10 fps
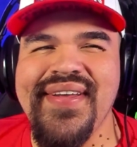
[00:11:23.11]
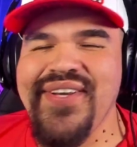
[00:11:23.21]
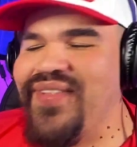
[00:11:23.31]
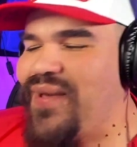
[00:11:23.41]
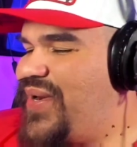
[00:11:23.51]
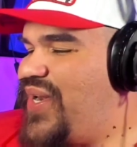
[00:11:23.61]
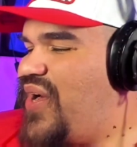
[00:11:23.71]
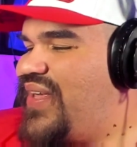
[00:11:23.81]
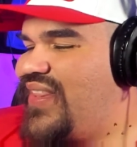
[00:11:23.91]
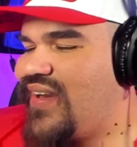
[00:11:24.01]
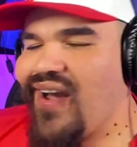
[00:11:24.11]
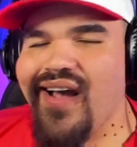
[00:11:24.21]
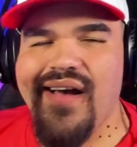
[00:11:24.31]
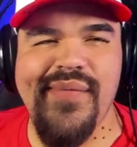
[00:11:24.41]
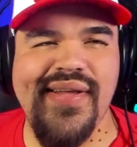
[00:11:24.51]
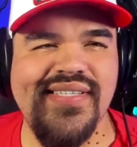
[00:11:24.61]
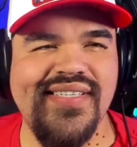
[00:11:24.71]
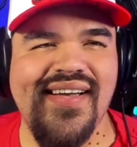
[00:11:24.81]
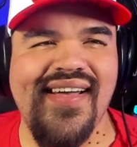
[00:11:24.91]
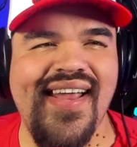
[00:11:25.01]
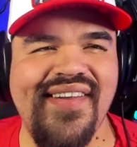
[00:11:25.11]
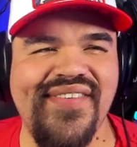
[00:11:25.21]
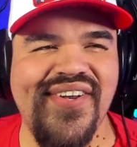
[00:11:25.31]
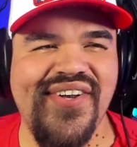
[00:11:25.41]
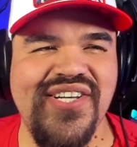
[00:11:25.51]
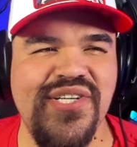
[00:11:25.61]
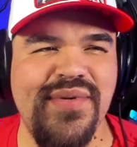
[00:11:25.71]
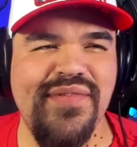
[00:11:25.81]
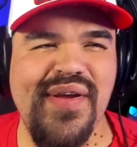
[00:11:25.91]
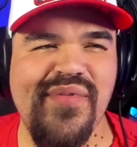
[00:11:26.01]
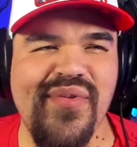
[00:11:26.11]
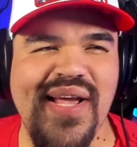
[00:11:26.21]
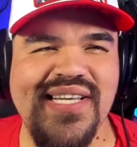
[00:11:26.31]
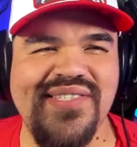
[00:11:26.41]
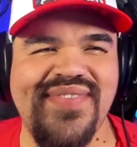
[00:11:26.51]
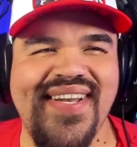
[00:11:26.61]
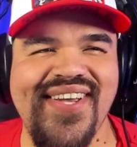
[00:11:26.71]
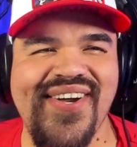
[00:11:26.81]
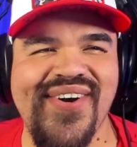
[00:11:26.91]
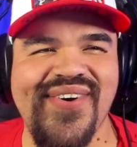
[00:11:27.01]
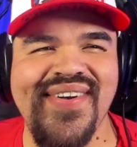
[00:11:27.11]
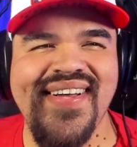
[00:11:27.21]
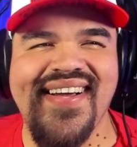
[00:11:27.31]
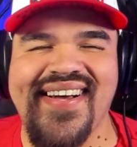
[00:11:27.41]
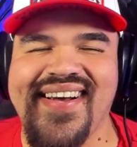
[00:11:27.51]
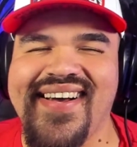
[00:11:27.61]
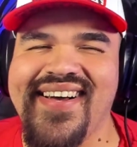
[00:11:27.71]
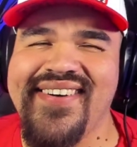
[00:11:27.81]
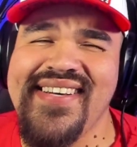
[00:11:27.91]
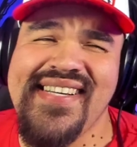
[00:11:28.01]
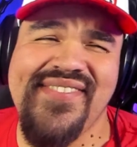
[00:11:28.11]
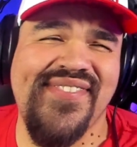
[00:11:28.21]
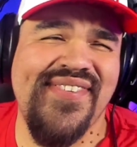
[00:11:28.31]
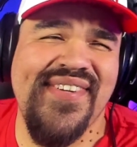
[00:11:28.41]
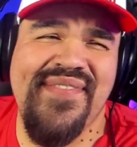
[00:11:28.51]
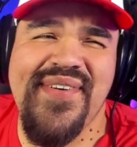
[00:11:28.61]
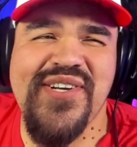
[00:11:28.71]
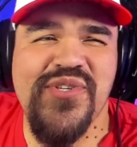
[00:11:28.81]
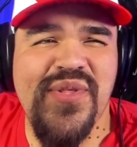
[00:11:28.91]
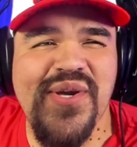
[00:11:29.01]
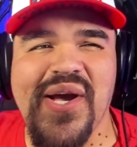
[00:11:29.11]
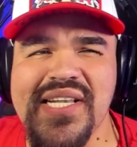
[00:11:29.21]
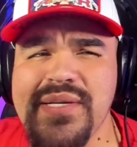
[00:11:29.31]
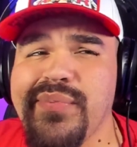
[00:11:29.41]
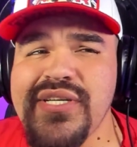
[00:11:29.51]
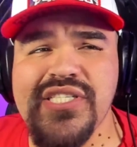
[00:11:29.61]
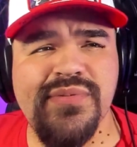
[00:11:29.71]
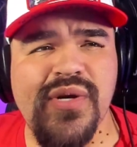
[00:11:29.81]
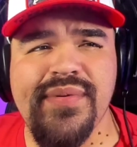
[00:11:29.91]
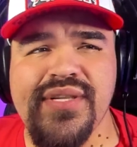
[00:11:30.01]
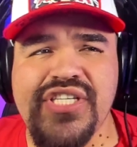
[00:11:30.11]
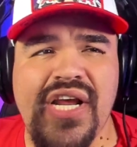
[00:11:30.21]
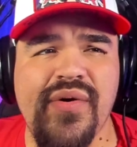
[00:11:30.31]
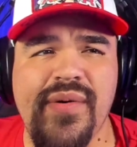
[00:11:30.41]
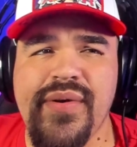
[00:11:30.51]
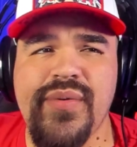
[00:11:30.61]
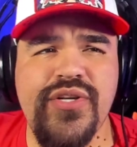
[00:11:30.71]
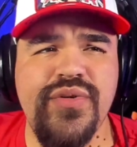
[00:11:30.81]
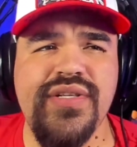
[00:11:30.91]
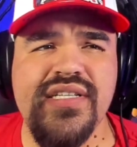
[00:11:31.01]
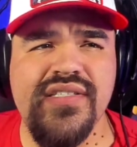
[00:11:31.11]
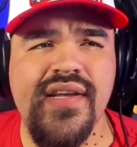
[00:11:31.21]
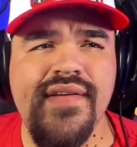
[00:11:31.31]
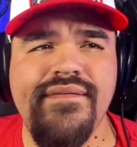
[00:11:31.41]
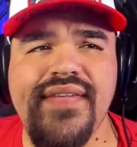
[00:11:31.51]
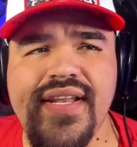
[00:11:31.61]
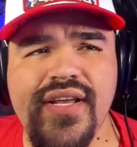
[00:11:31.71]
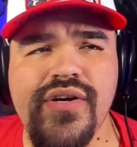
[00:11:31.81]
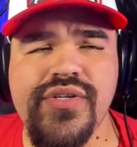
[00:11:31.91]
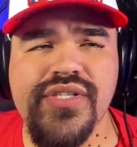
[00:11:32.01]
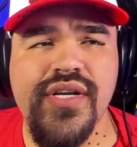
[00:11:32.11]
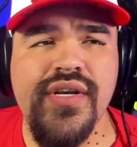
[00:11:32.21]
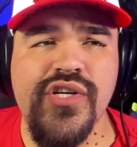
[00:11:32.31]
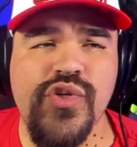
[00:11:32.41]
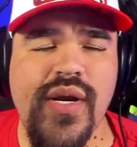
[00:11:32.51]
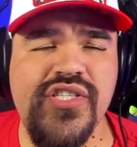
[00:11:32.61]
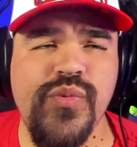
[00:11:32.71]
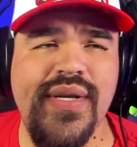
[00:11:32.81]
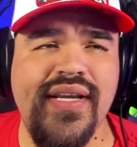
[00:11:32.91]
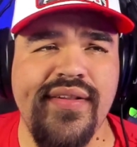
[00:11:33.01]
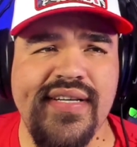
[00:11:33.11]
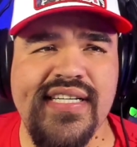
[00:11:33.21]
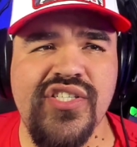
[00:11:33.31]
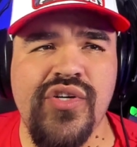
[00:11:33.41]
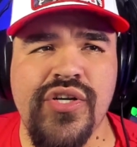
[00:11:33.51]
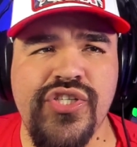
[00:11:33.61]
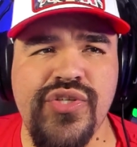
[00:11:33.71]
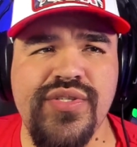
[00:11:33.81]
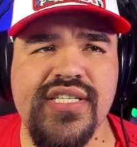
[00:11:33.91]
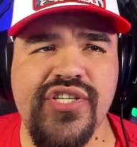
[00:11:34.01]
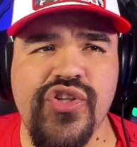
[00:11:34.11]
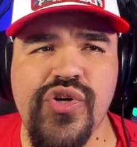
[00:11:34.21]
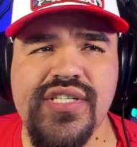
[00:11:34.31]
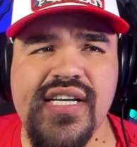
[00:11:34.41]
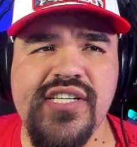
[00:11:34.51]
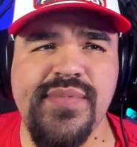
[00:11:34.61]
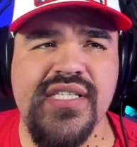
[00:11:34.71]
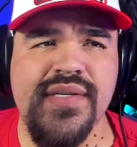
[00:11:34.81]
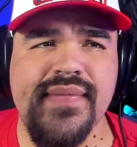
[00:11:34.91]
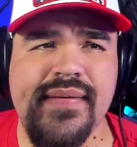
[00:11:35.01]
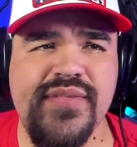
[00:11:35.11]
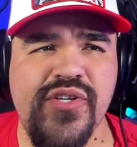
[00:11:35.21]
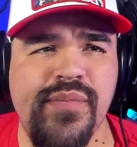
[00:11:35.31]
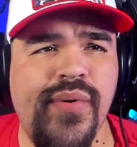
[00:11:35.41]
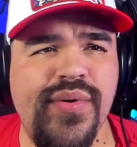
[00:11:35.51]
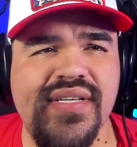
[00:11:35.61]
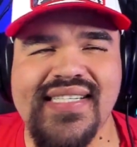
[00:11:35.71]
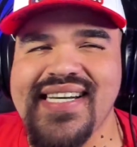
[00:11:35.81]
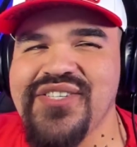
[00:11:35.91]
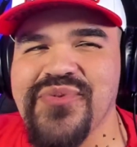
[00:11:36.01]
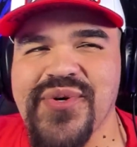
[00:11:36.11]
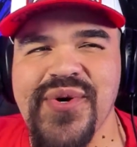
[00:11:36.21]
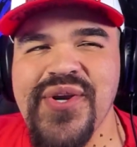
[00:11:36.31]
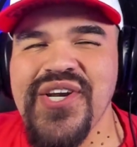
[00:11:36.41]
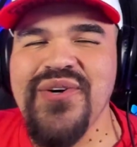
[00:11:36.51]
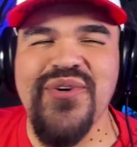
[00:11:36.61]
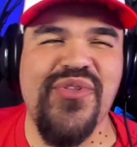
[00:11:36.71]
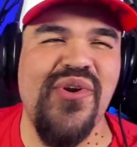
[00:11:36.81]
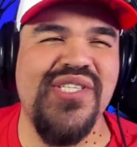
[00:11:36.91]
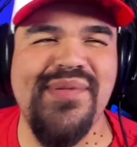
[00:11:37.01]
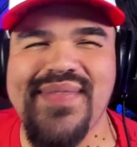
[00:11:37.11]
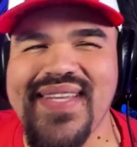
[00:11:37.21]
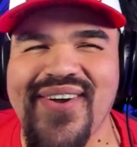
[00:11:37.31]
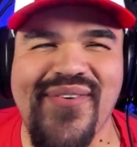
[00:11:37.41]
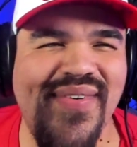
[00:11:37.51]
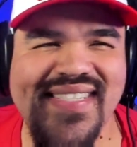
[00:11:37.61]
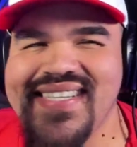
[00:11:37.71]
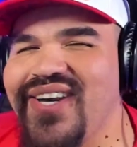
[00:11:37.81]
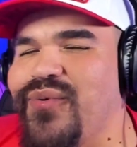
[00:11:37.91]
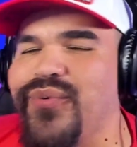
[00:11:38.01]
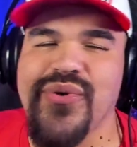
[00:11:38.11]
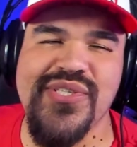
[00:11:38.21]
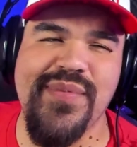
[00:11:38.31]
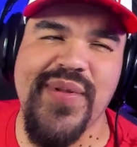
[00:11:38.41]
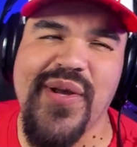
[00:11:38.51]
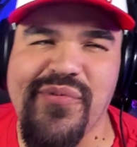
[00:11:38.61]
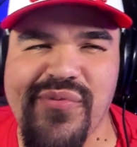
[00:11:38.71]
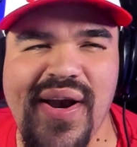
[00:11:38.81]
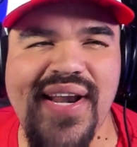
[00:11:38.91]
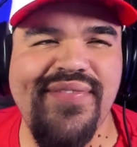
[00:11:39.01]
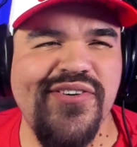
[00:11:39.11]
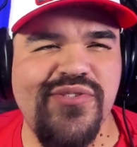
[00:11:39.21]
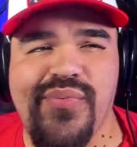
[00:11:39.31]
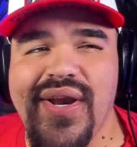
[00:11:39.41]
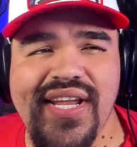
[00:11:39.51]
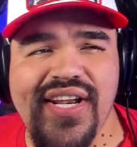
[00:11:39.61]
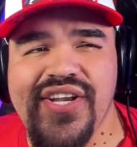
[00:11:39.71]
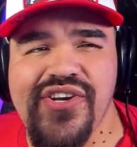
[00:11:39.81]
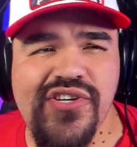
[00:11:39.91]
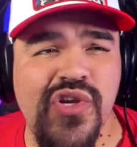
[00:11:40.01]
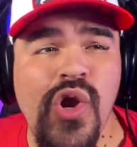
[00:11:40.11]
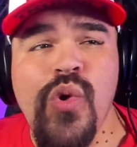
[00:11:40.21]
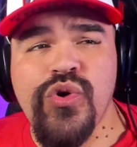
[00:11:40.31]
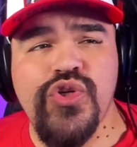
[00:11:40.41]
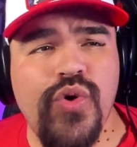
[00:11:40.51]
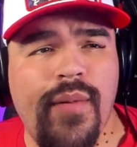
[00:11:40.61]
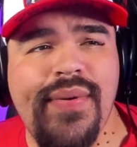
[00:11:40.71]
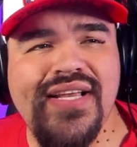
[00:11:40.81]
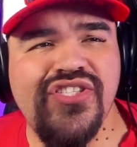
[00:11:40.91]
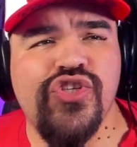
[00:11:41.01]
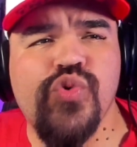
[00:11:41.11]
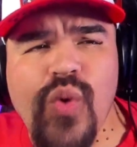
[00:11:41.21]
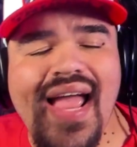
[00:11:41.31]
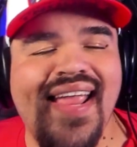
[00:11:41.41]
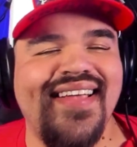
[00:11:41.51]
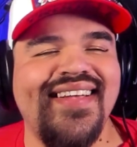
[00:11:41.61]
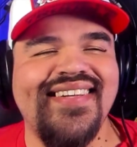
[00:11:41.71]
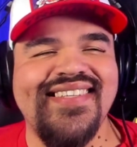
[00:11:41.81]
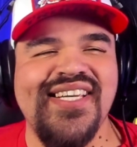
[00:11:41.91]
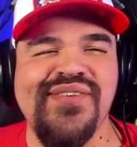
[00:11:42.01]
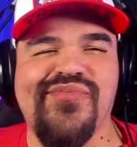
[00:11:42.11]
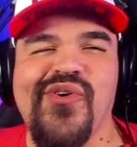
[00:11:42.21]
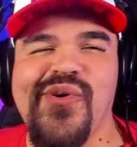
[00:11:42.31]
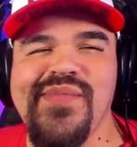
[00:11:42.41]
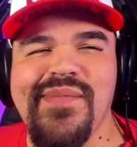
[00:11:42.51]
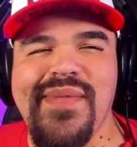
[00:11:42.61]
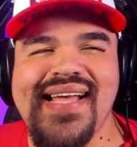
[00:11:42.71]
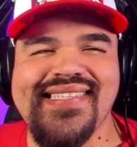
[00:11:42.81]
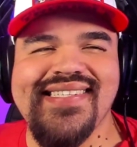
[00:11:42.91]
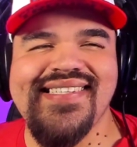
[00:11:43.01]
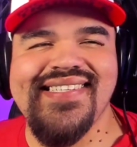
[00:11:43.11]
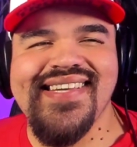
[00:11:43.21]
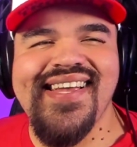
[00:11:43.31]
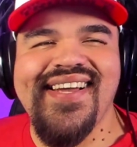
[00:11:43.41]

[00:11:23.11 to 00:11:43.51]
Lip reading: You let me know in the comments, and if you could do me a favor, like this video, and if you enjoy the content, please subscribe to the channel. I mean, we do these videos twice a week at least, on Tuesdays and Thursdays, but sometimes there are bonus days where we'll throw something on Wednesday or we'll throw something on Friday. If there's breaking news, we'll do our best to try to inform the masses.